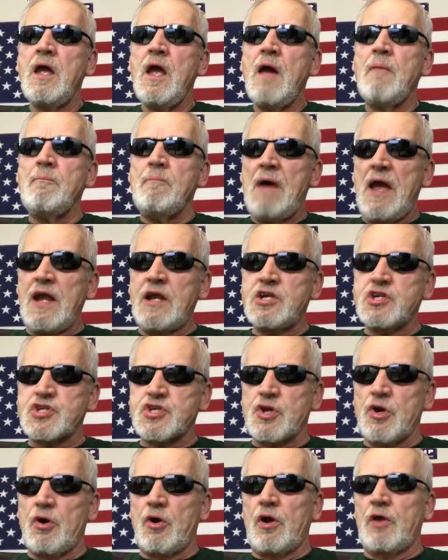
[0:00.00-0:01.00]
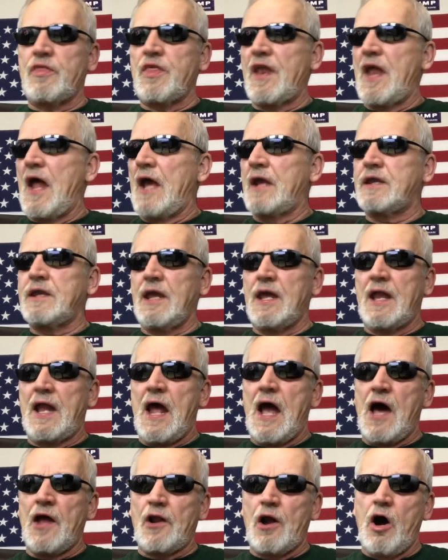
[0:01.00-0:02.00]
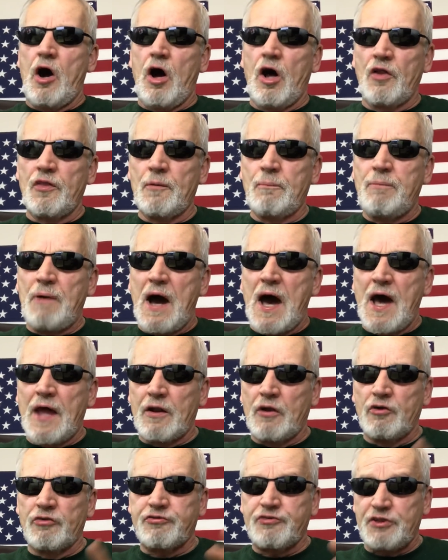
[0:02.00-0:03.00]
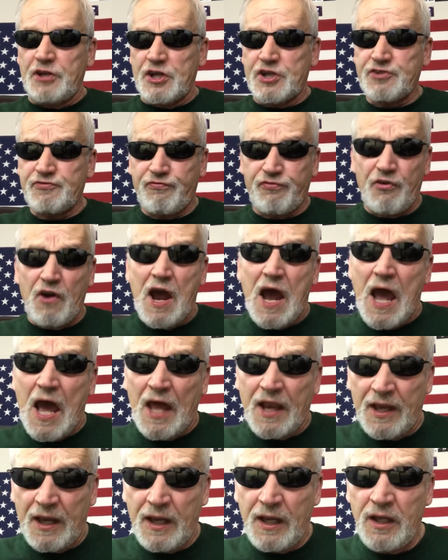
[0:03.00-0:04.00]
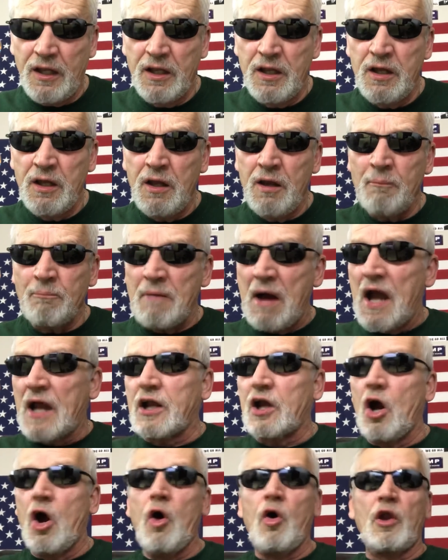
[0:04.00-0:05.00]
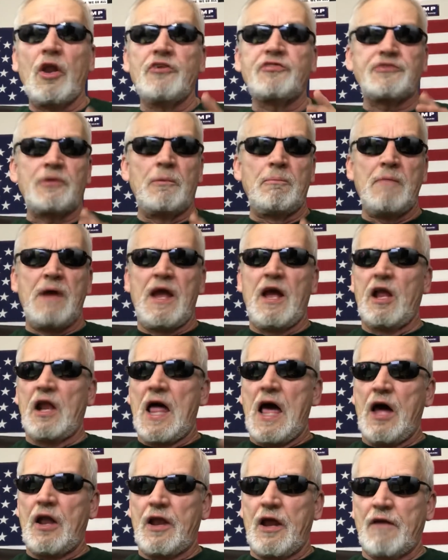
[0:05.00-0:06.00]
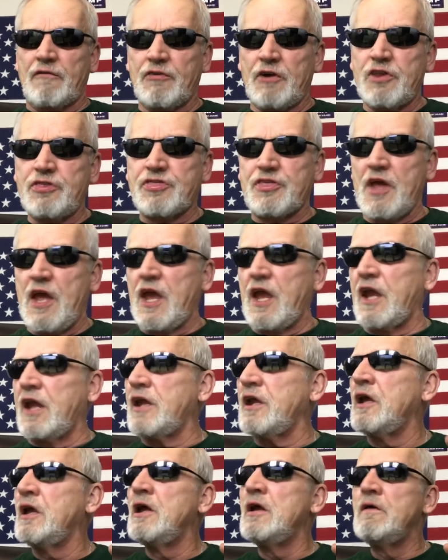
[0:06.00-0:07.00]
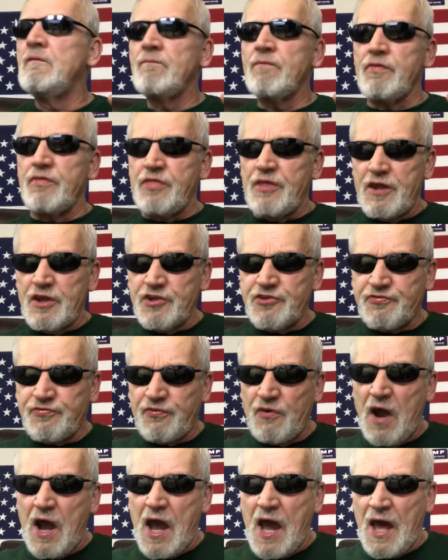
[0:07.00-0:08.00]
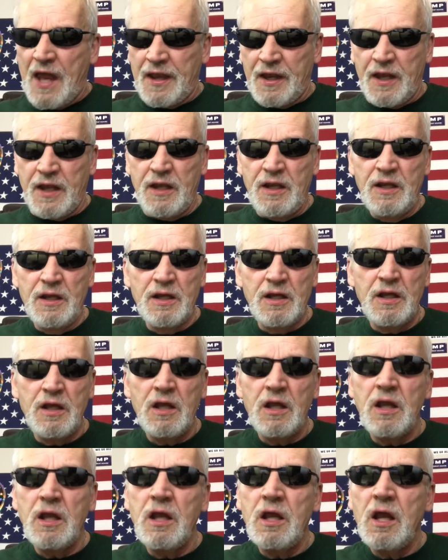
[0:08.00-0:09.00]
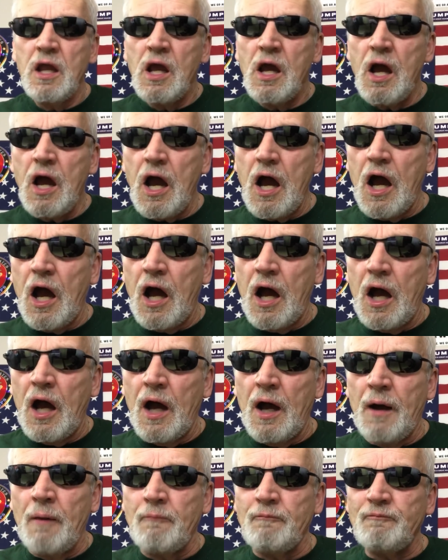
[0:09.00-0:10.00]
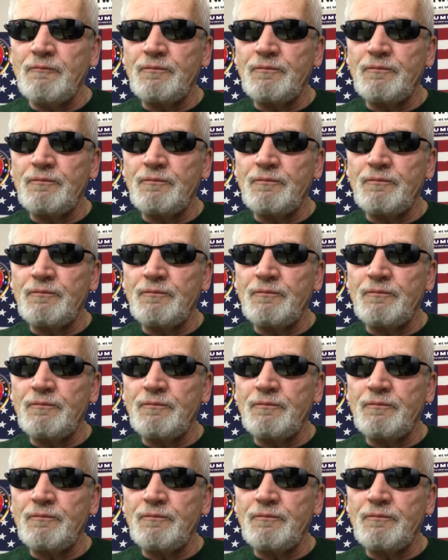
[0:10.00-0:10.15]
make sure that I get out all the bottles this Friday. My goal is to mail out everything this Friday, to